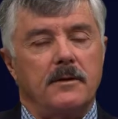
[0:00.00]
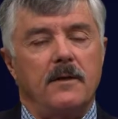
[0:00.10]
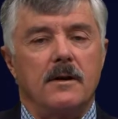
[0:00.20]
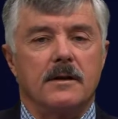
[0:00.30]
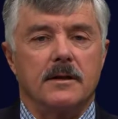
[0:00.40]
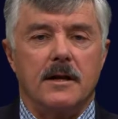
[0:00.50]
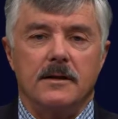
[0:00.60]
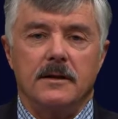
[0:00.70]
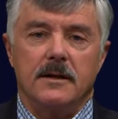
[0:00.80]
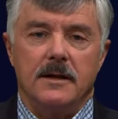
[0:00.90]
of our
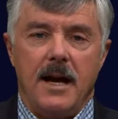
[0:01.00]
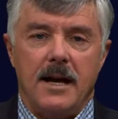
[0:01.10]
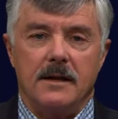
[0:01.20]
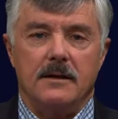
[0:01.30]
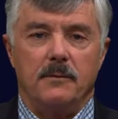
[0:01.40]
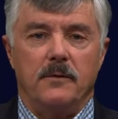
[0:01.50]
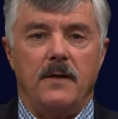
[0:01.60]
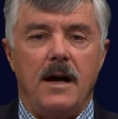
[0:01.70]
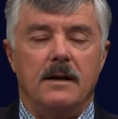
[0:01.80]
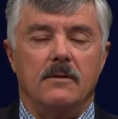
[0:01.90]
discussion today is to
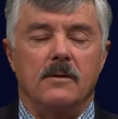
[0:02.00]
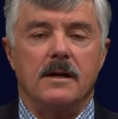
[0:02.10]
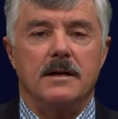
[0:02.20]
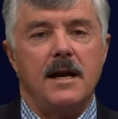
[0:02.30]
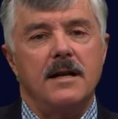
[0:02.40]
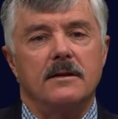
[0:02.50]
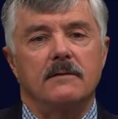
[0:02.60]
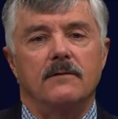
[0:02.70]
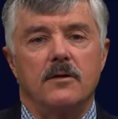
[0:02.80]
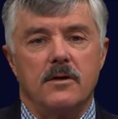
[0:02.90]
provide an
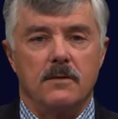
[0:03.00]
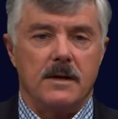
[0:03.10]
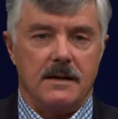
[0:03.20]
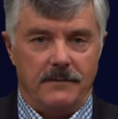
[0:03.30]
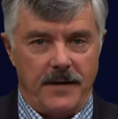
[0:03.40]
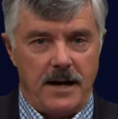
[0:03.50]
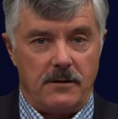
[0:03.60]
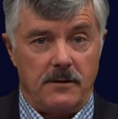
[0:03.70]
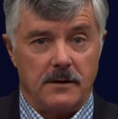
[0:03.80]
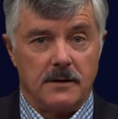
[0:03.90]
orientation for you, the
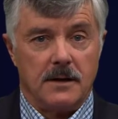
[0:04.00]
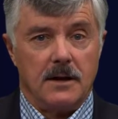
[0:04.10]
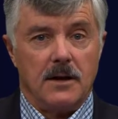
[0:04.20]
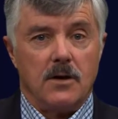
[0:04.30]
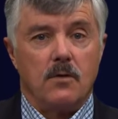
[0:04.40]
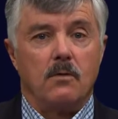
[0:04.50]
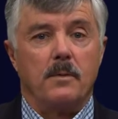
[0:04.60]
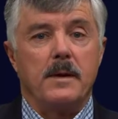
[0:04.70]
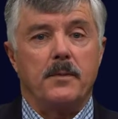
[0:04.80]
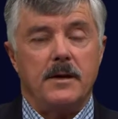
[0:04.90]
inventor, who will
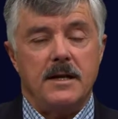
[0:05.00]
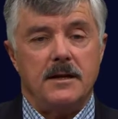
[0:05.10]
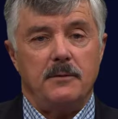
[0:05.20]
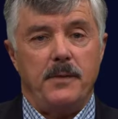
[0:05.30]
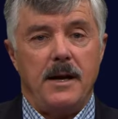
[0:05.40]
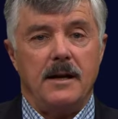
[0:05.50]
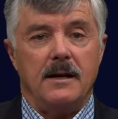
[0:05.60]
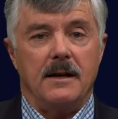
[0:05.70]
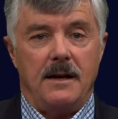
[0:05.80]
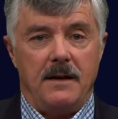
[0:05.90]
be participating
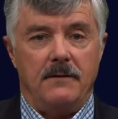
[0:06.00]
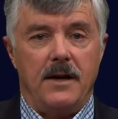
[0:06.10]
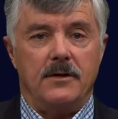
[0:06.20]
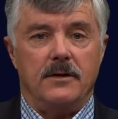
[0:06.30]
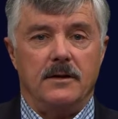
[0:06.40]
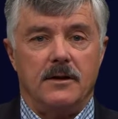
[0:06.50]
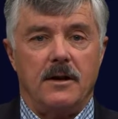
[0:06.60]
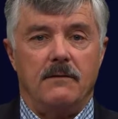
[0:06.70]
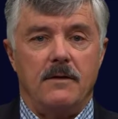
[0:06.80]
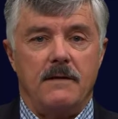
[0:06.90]
in an innovation
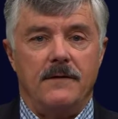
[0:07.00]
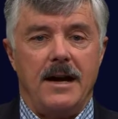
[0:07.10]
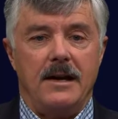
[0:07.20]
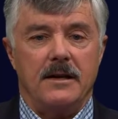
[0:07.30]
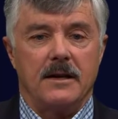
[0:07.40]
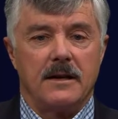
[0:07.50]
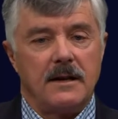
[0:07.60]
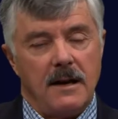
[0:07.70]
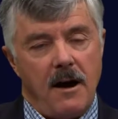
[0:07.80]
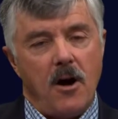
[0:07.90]
discovery event.
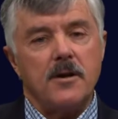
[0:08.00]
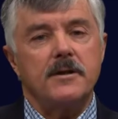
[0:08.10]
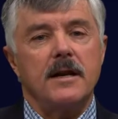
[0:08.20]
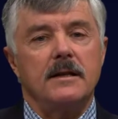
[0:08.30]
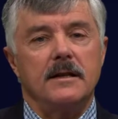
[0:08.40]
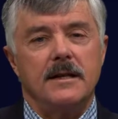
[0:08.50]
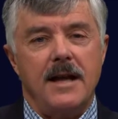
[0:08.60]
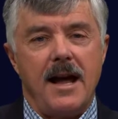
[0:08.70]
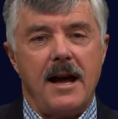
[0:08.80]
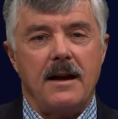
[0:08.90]
Our agenda
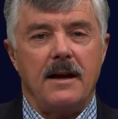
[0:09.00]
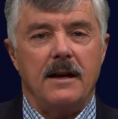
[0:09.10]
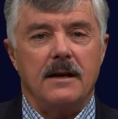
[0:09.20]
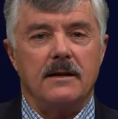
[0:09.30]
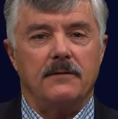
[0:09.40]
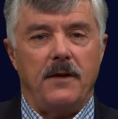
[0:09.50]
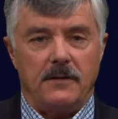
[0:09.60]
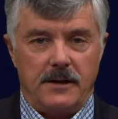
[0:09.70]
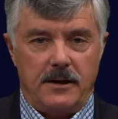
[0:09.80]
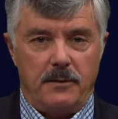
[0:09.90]
today is
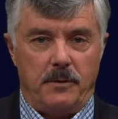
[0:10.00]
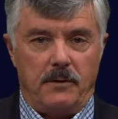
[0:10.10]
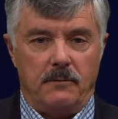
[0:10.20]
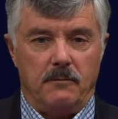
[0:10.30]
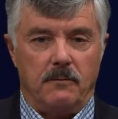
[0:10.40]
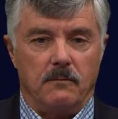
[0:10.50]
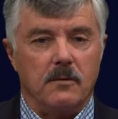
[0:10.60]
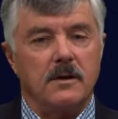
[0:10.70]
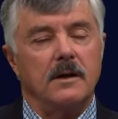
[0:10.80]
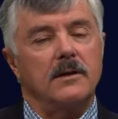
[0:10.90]
fairly simple.
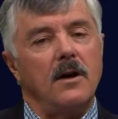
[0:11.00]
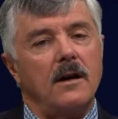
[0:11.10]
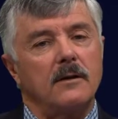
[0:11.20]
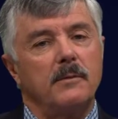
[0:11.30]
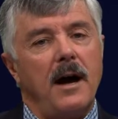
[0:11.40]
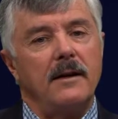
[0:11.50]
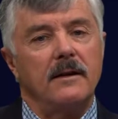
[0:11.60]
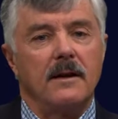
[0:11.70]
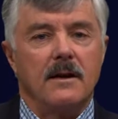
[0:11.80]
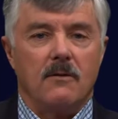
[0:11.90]
We're going to talk
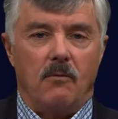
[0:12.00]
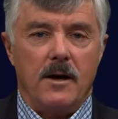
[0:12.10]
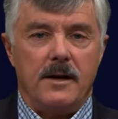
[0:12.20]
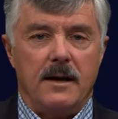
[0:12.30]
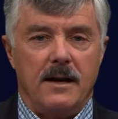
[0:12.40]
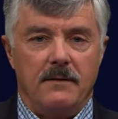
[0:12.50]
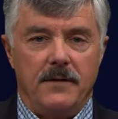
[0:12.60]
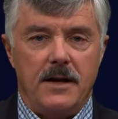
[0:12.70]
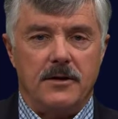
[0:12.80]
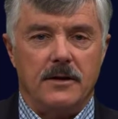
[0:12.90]
about what
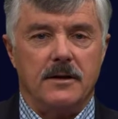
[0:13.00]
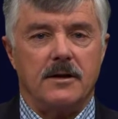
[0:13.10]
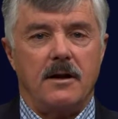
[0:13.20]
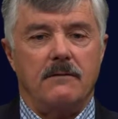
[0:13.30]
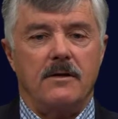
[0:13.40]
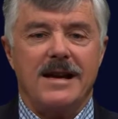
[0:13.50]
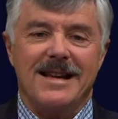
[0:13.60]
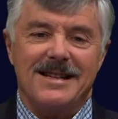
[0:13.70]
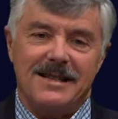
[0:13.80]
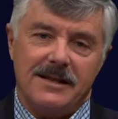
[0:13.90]
innovation discovery
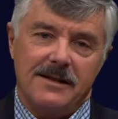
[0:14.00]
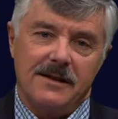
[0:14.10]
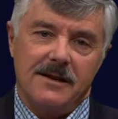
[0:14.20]
is.